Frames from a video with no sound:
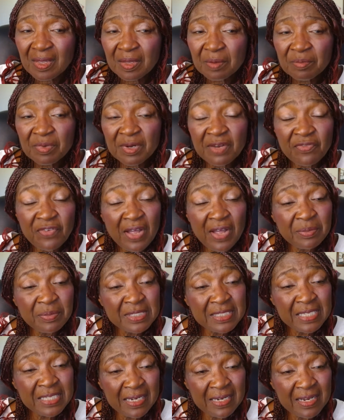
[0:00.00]
But if I'm
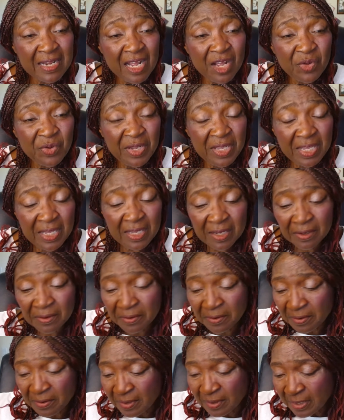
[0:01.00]
sitting down here